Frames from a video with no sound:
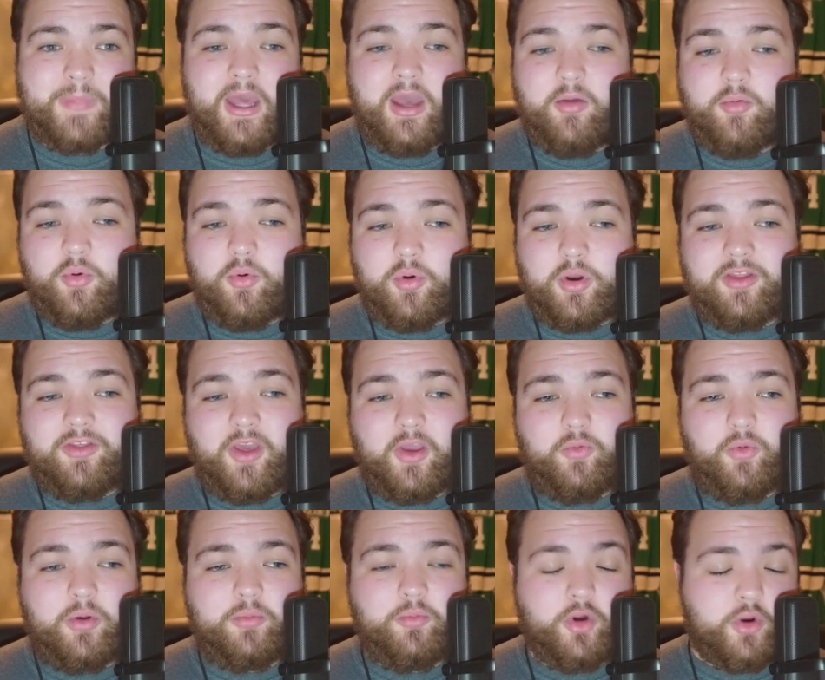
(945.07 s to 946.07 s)
We're going to take
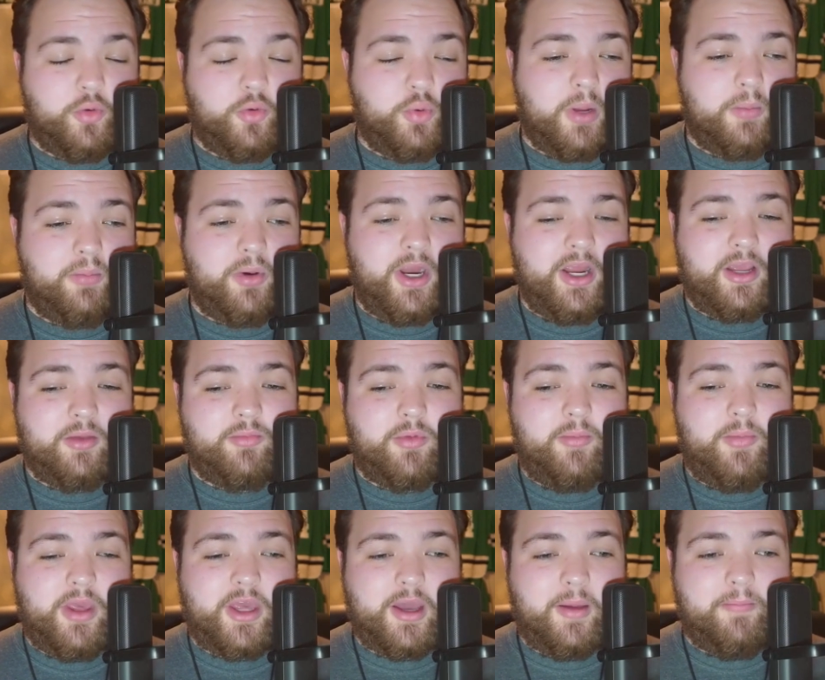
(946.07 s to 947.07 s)
one more quick break, and when
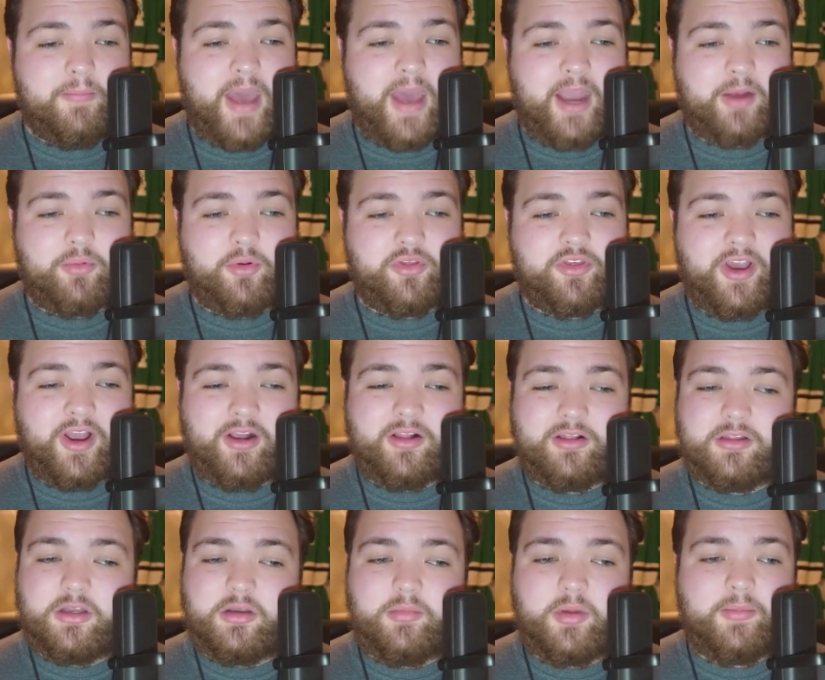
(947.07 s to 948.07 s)
we come back, we'll talk a
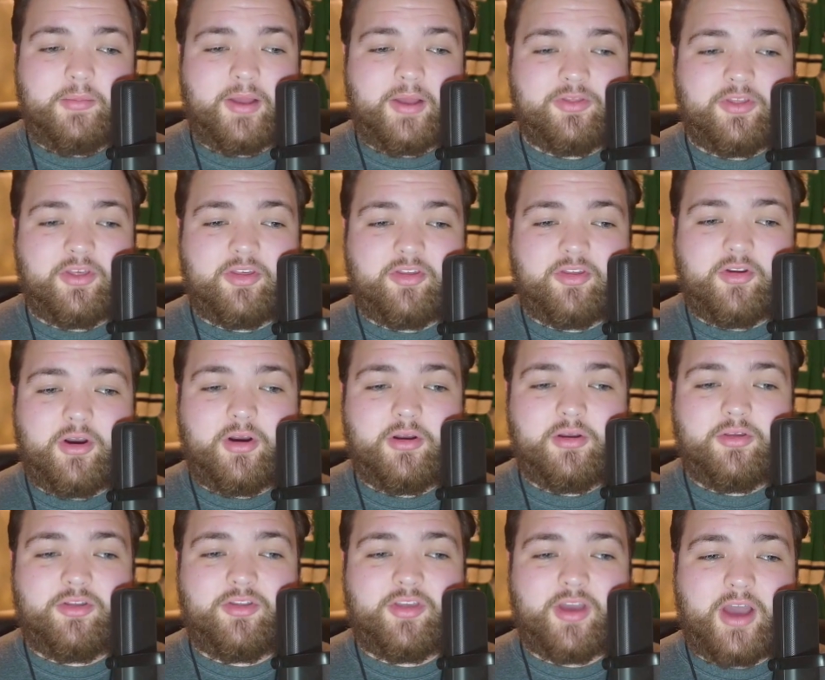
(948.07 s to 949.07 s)
little bit about the
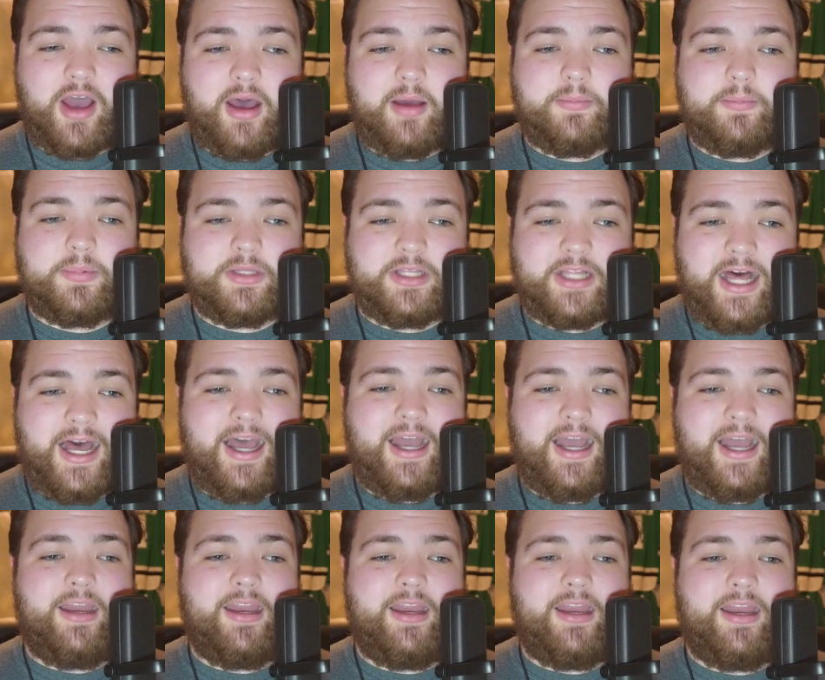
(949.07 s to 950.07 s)
Stars top
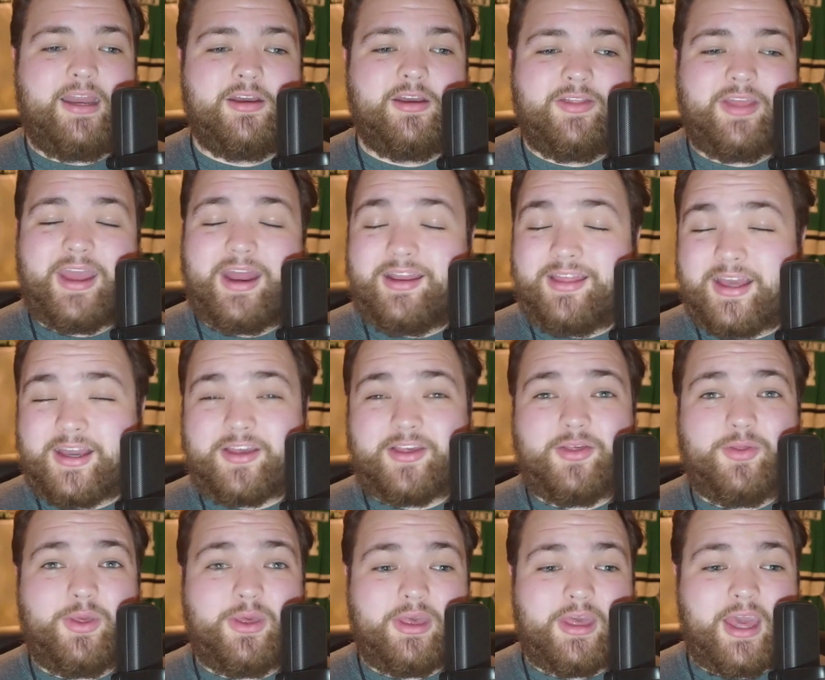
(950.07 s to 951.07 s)
line. They had an
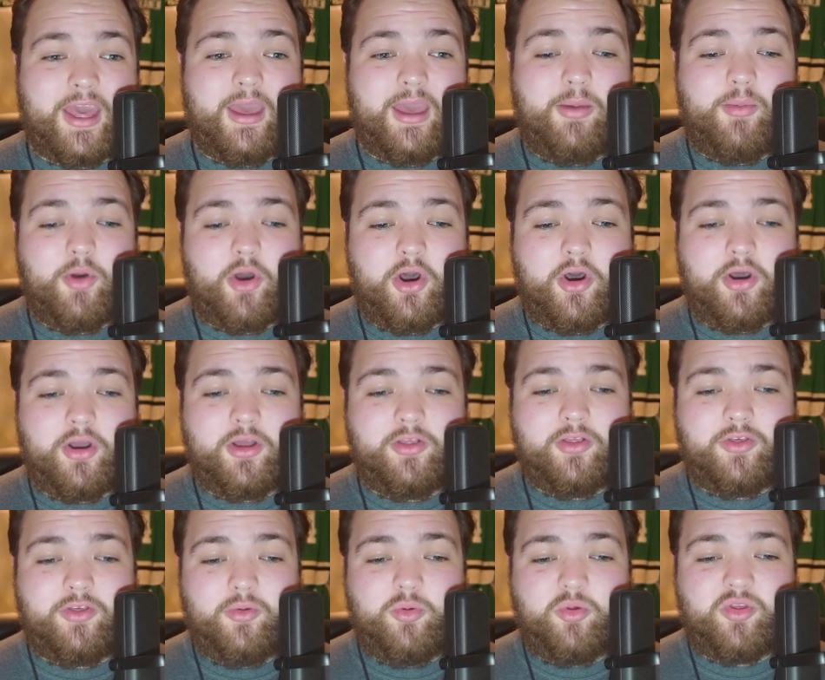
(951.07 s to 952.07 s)
excellent game on
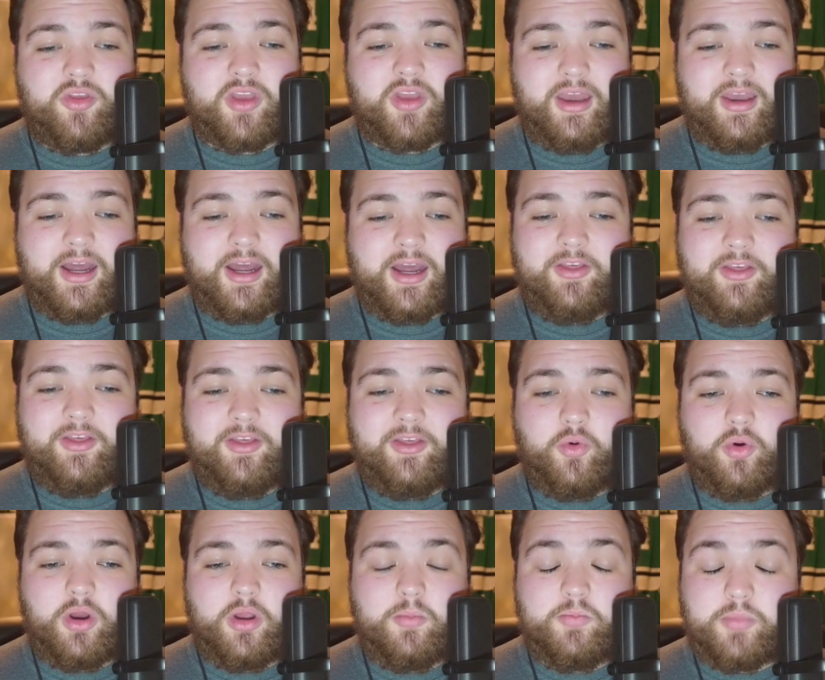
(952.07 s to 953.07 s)
Tuesday night,
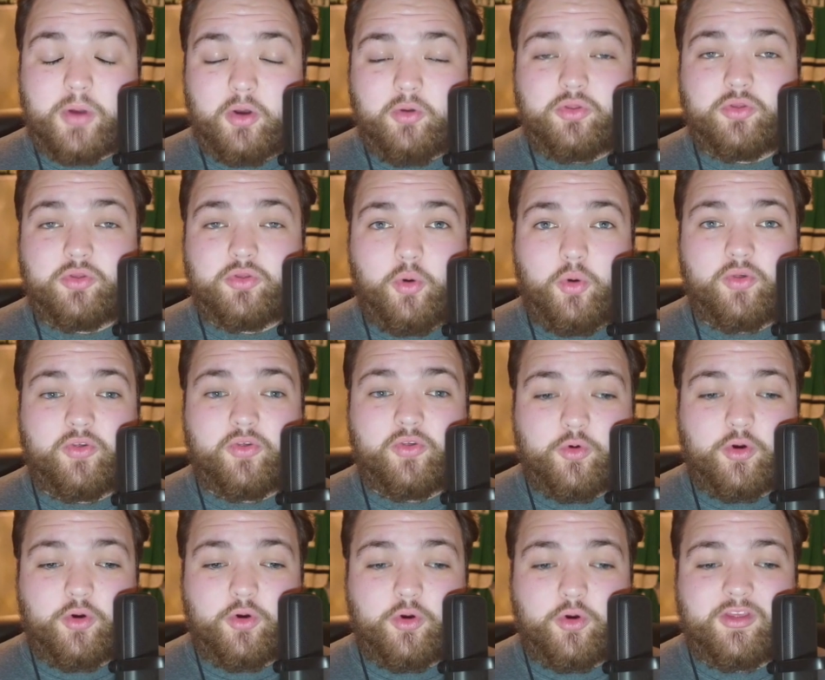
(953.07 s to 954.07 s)
scoring both goals
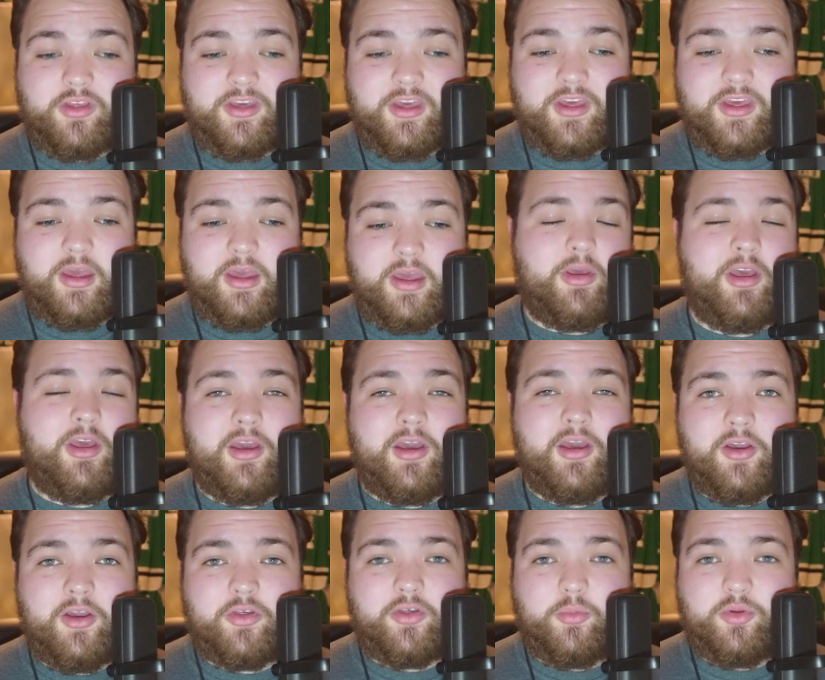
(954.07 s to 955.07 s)
for the team.
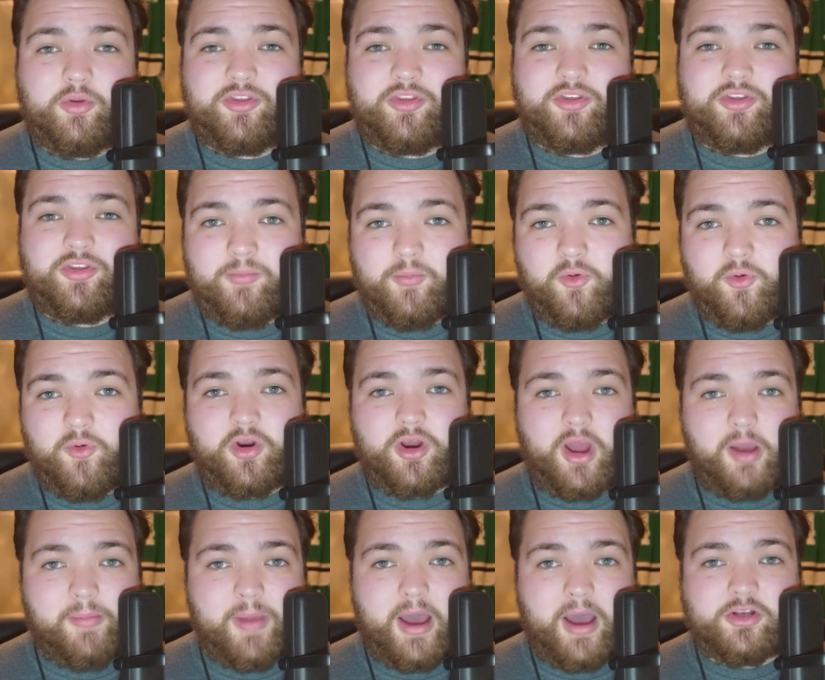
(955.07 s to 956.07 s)
So we'll talk more
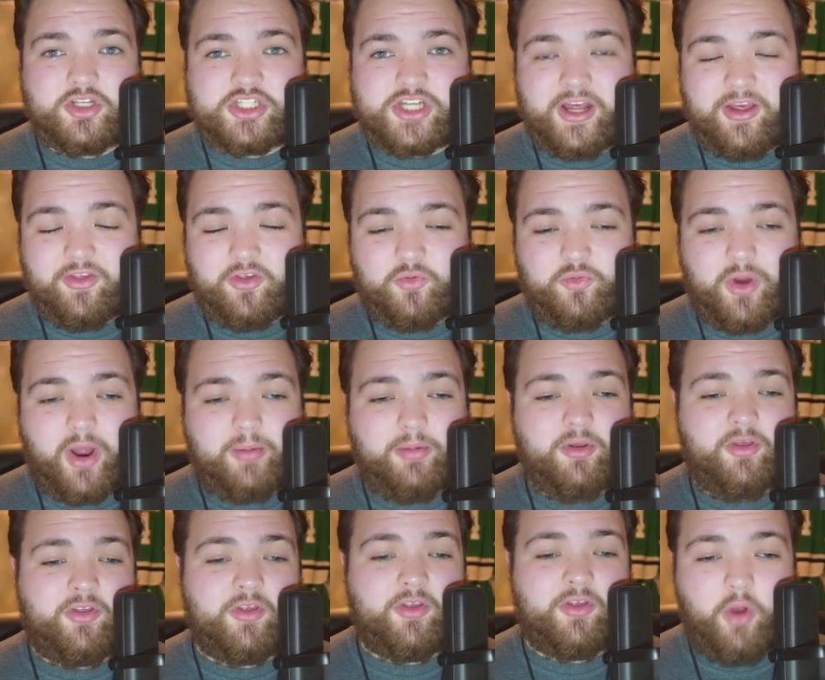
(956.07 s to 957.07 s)
about Jason
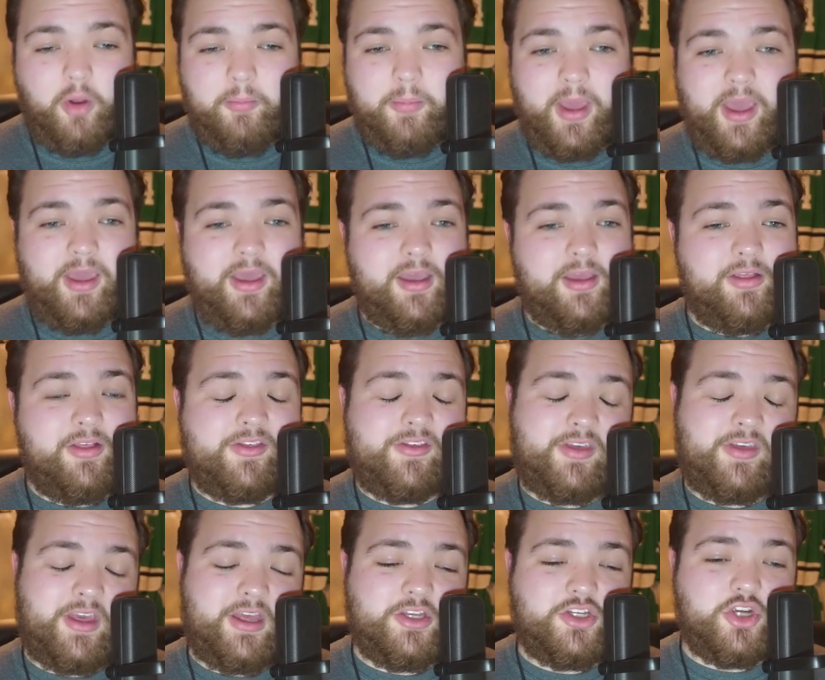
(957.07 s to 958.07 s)
Robertson, Roope Hintz,
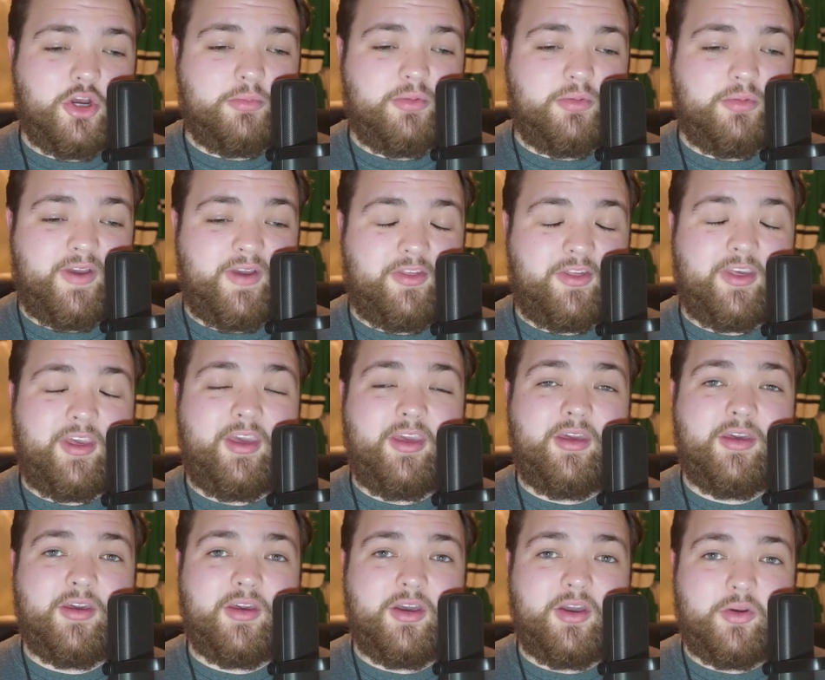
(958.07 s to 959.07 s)
and Joe Pavelski
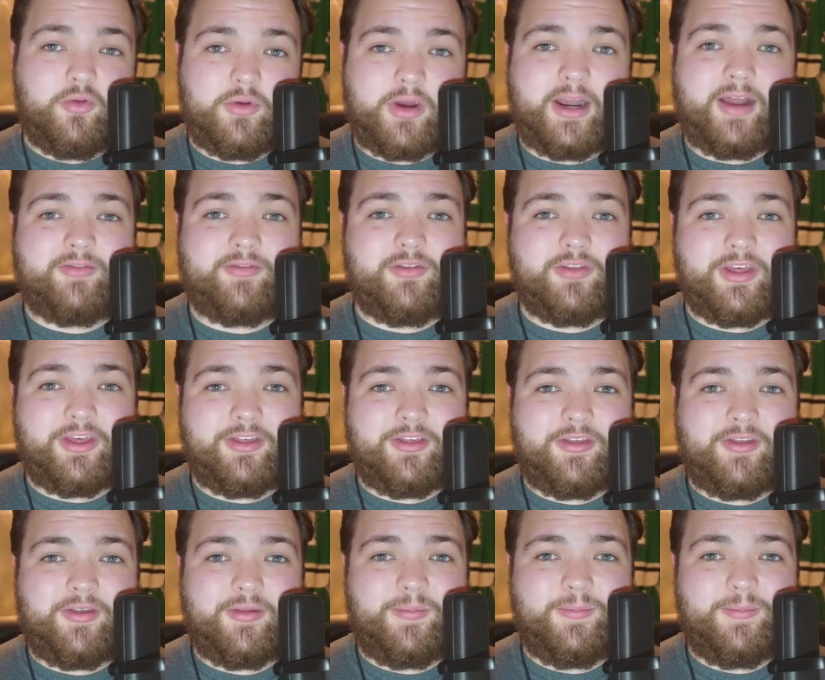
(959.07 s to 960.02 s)
right after this.